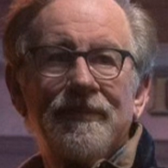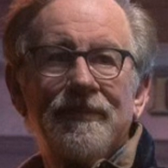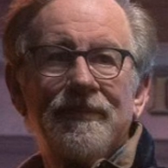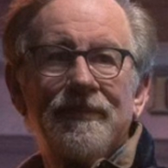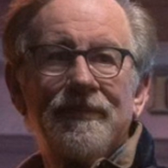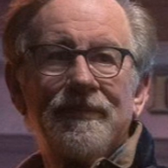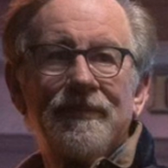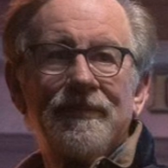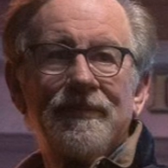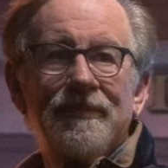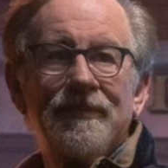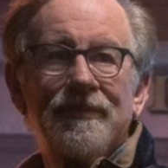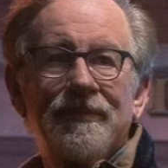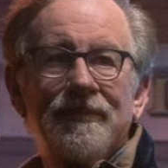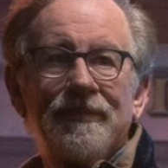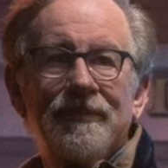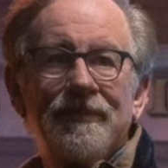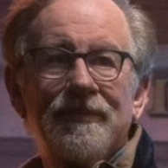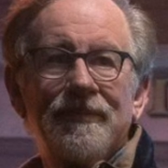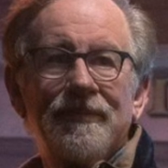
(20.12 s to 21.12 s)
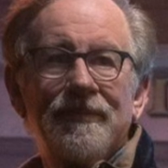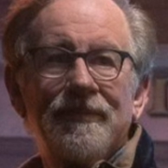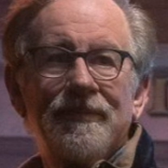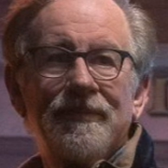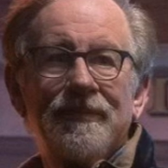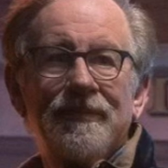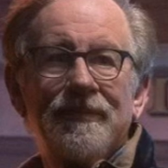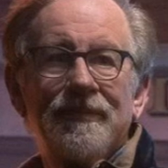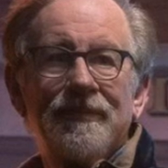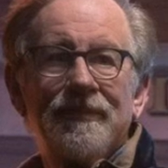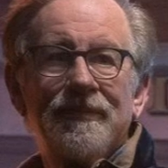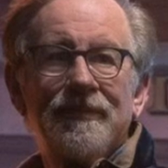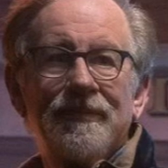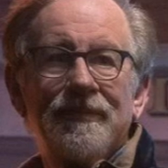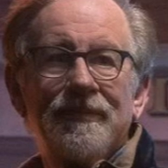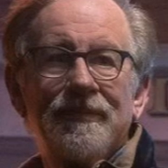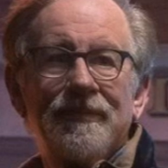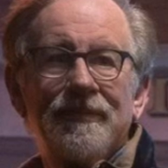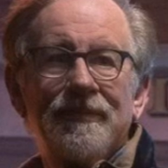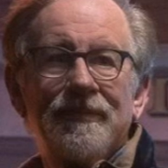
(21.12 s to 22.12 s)

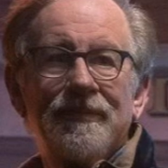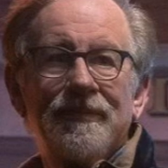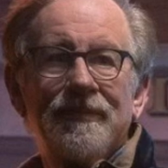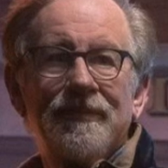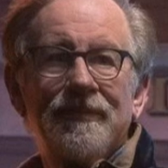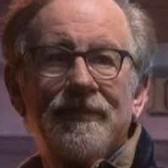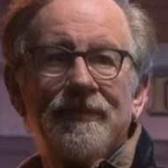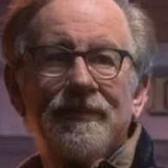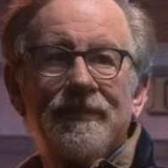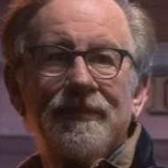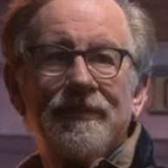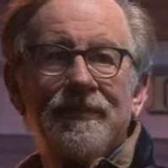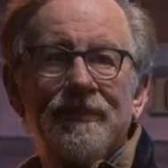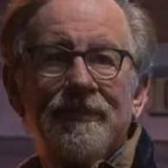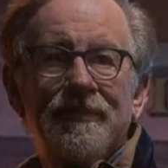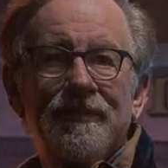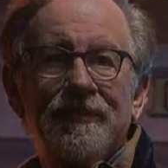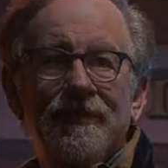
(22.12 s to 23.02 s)
(silence)